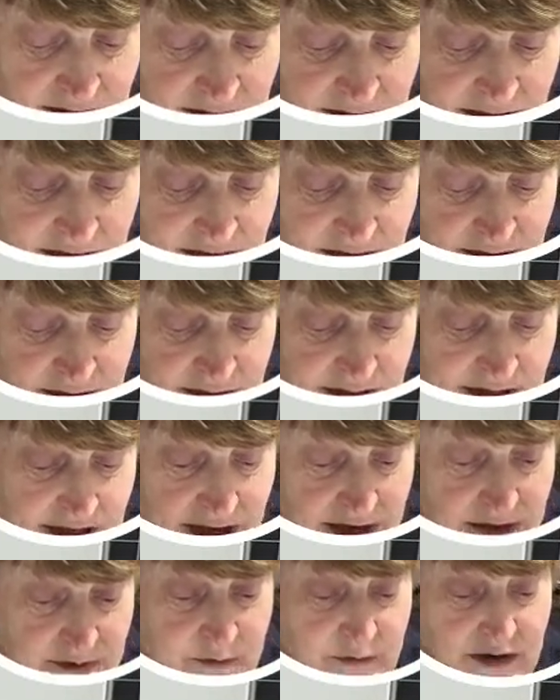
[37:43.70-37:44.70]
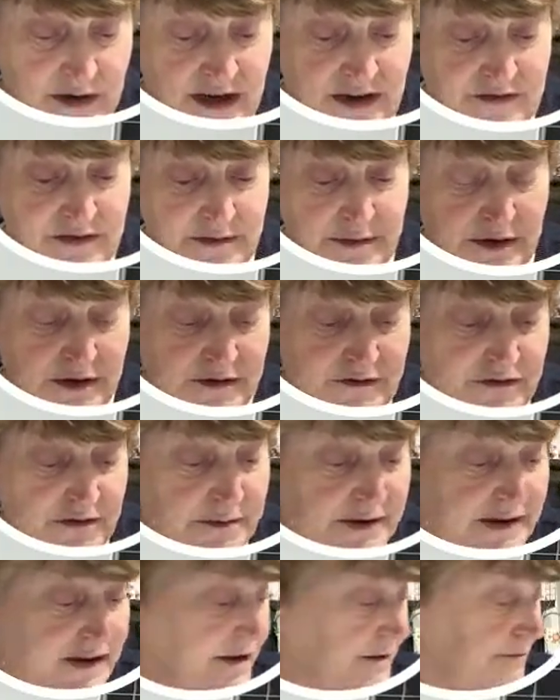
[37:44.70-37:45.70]
there and there. We'll leave the bow for a
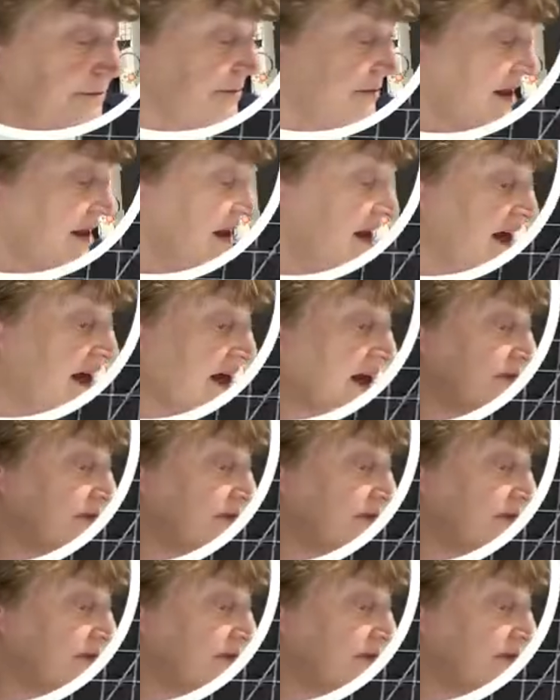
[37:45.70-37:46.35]
minute. And